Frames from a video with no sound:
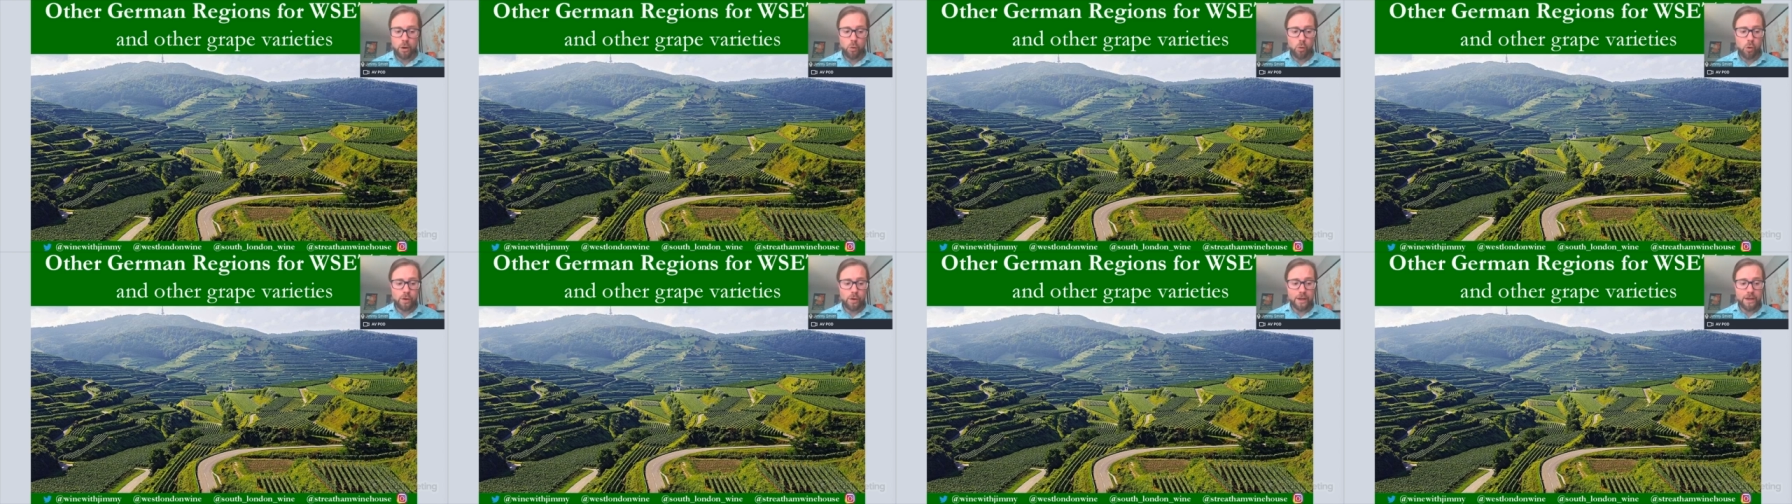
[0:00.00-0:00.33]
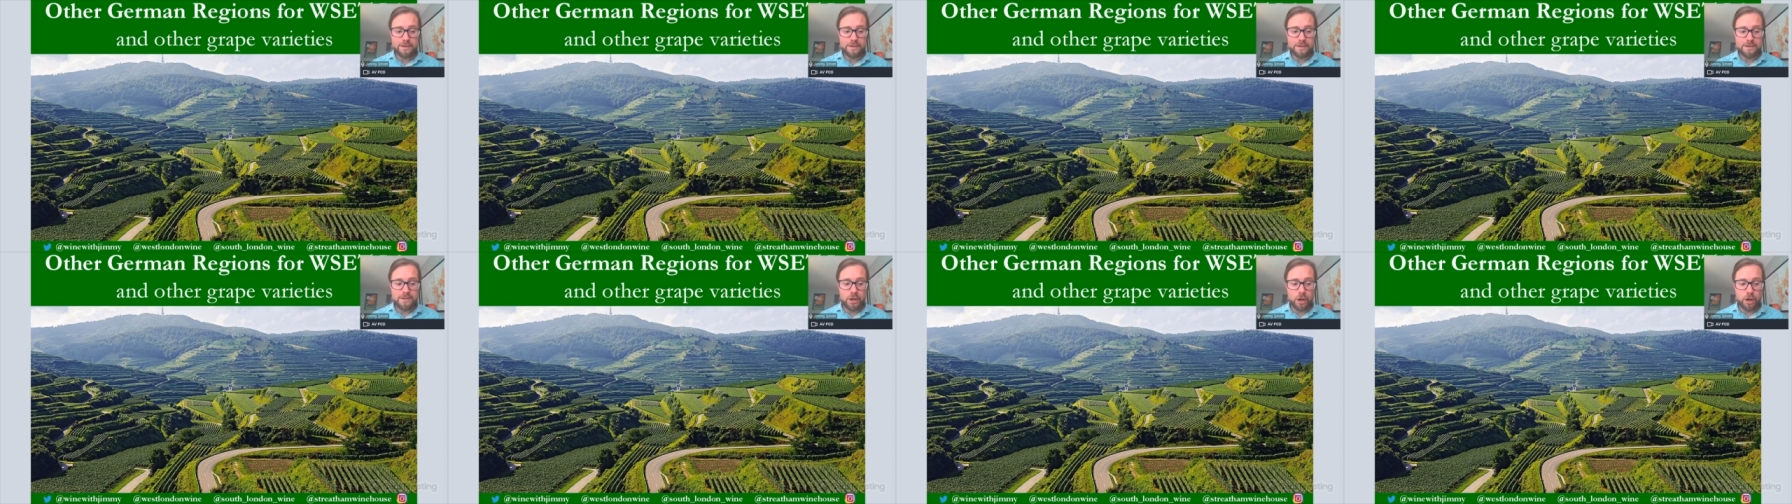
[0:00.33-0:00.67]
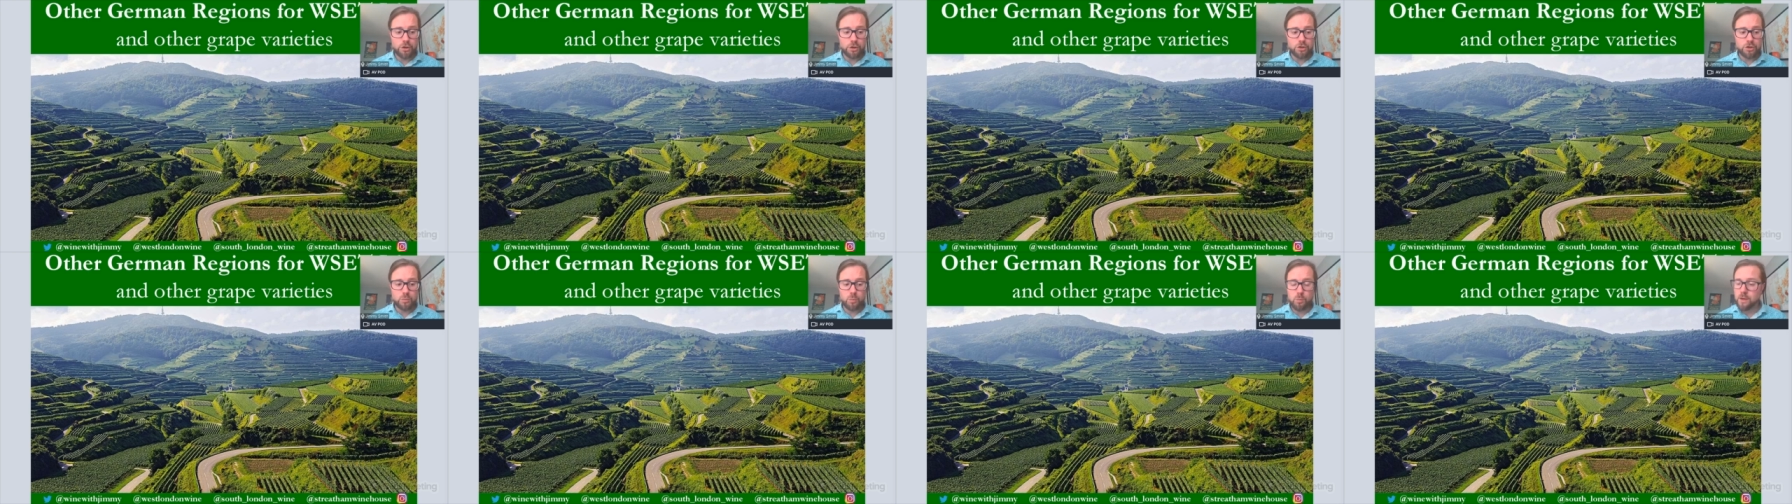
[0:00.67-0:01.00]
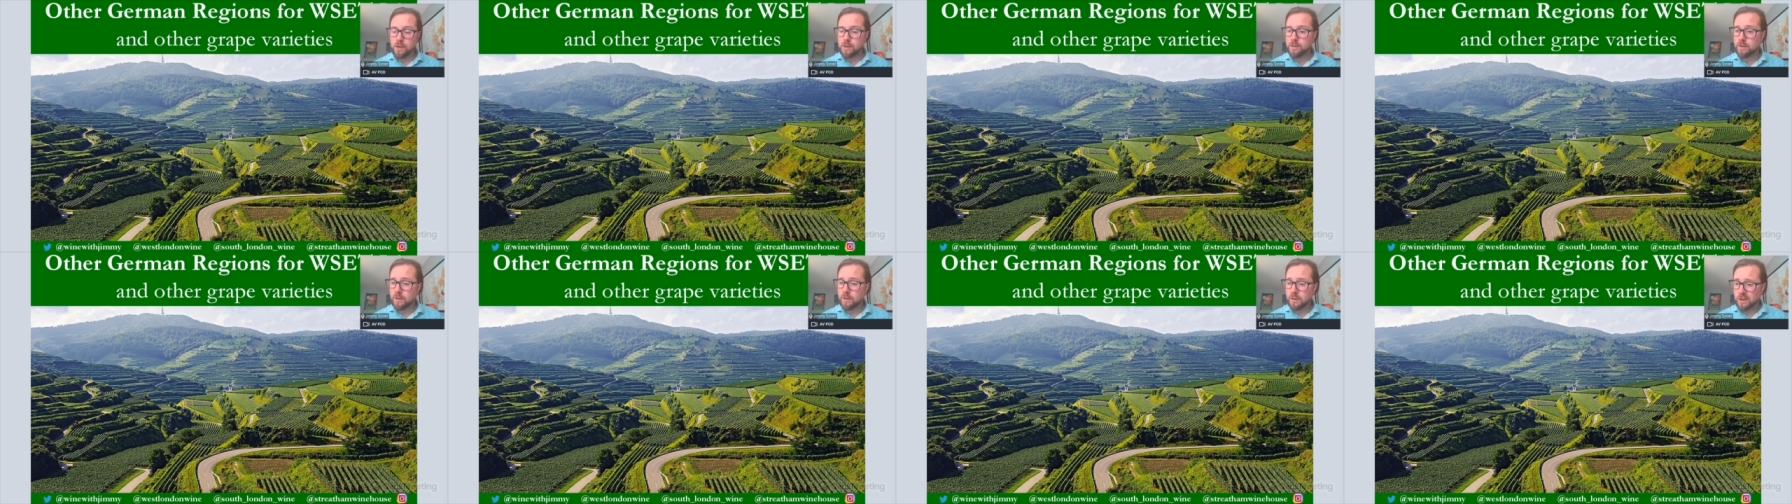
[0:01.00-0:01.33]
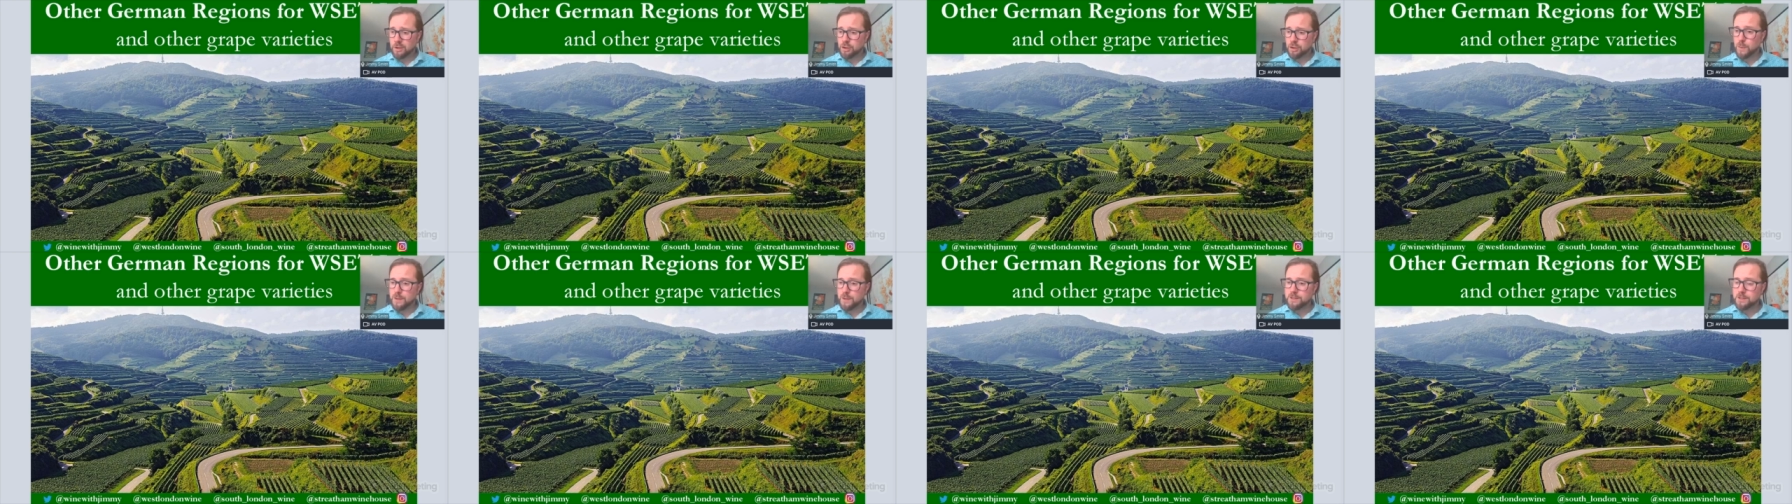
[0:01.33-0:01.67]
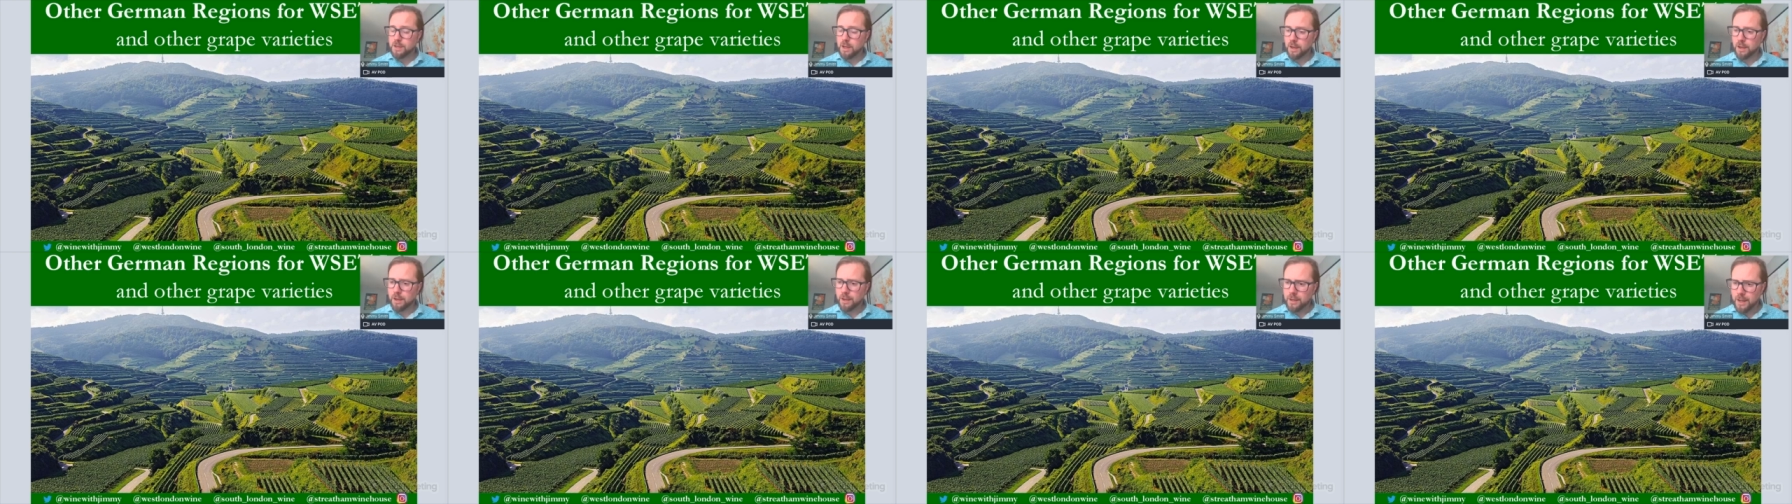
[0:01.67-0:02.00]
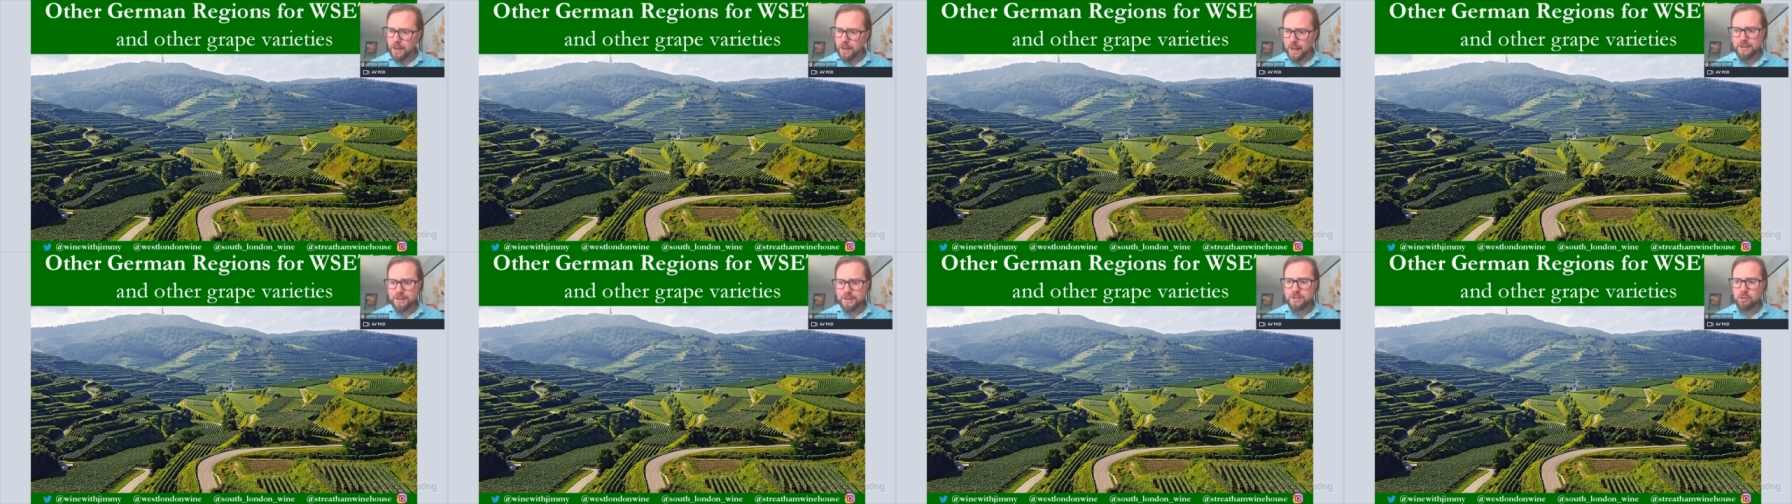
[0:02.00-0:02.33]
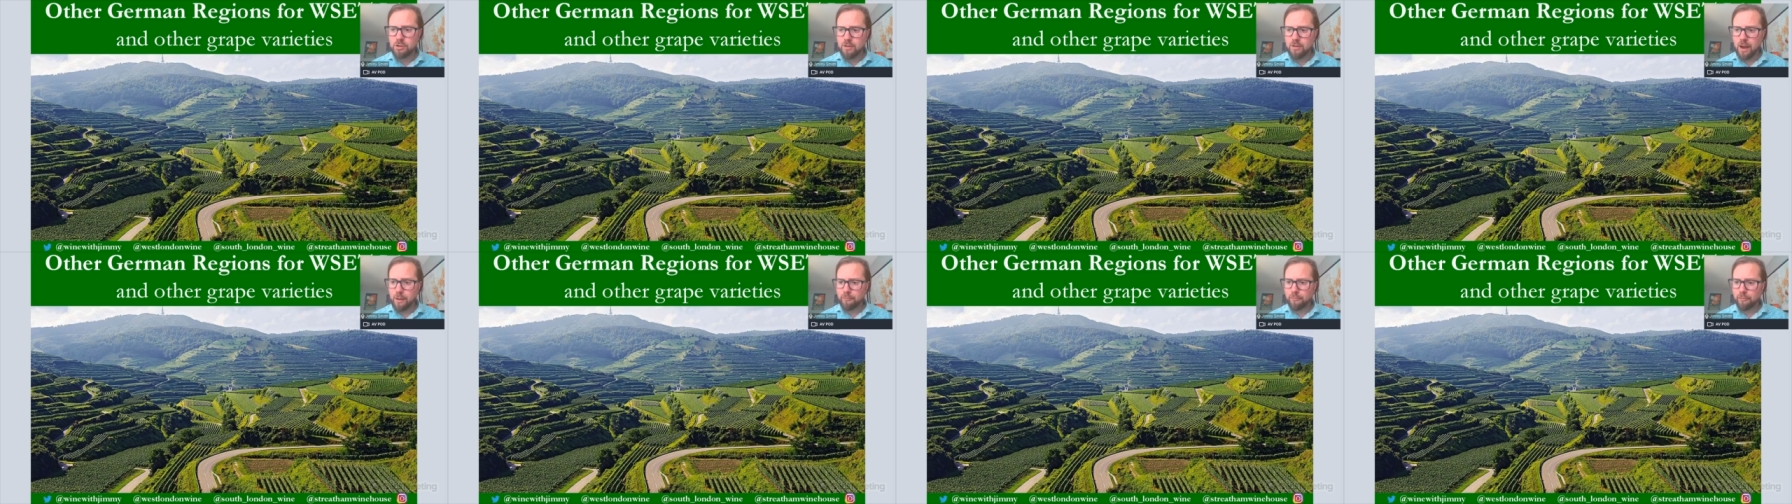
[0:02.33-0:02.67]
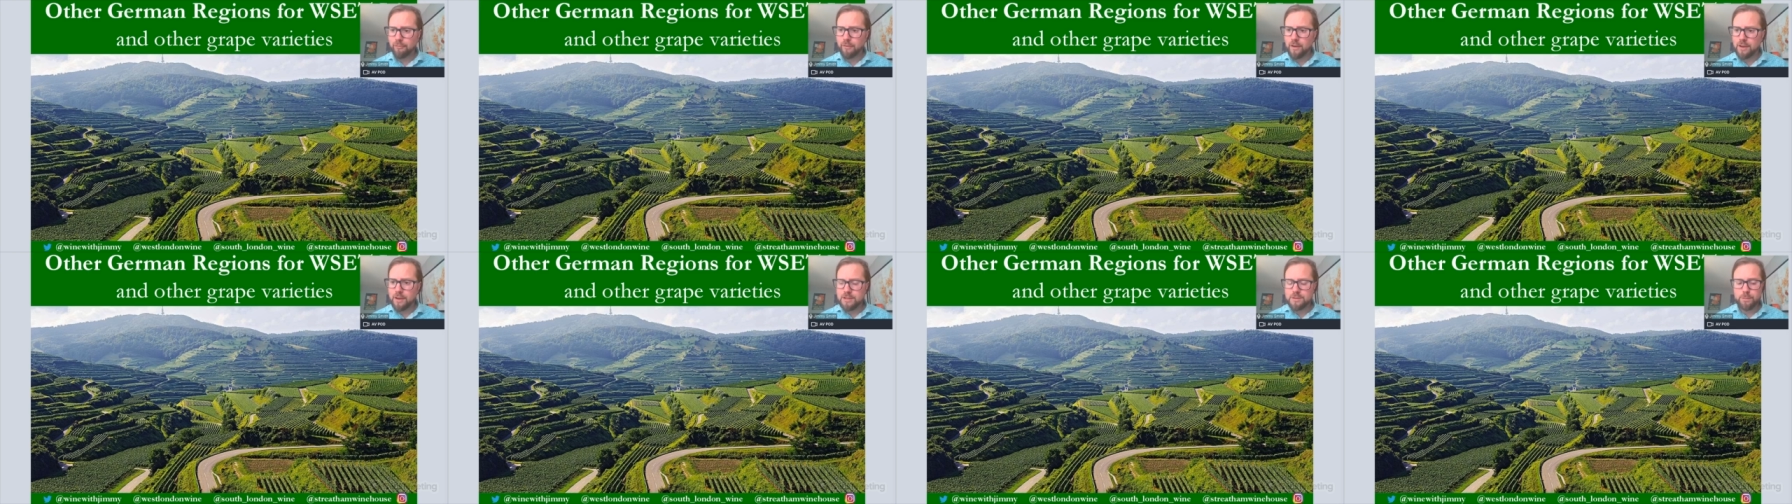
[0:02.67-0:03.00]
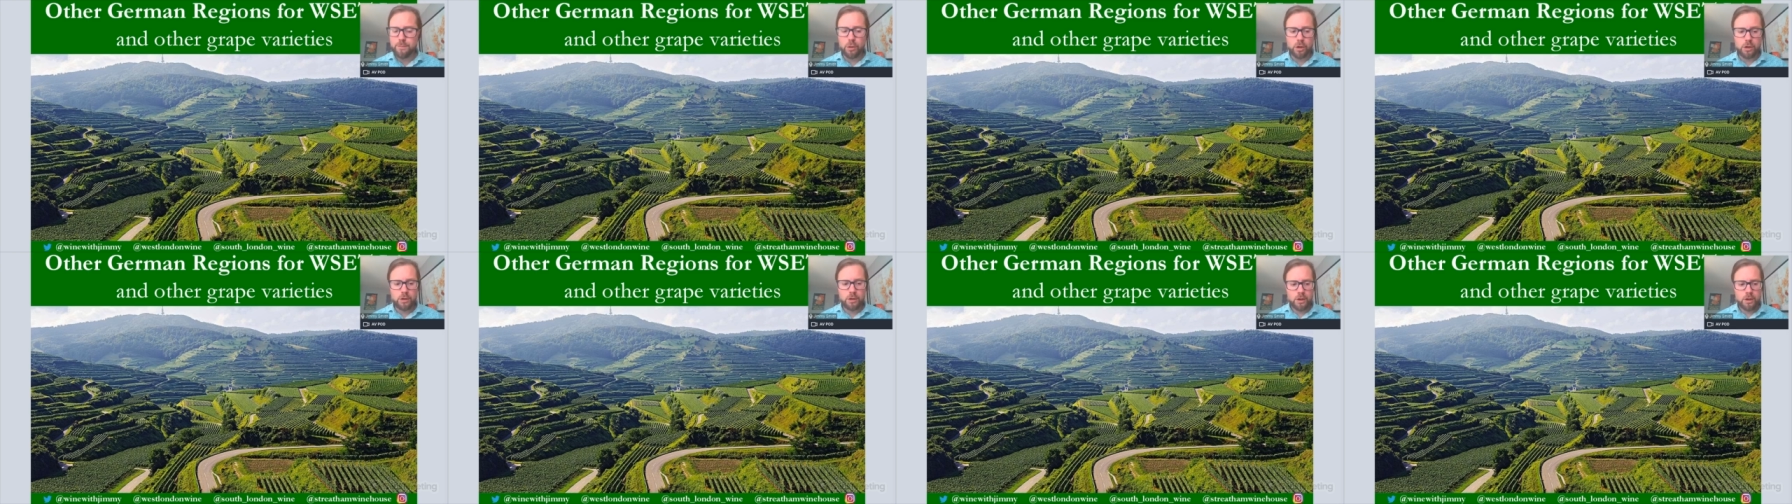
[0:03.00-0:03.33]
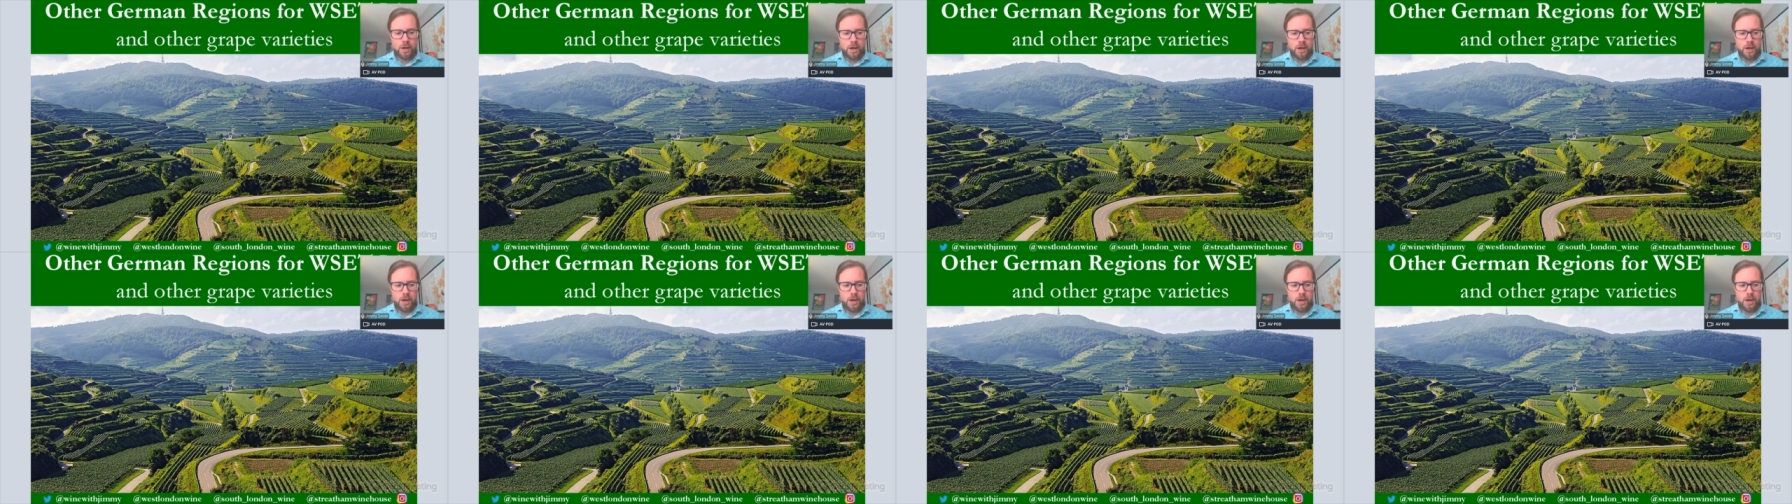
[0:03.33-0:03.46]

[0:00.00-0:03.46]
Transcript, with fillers: or get in touch with Twitter, Instagram, Facebook,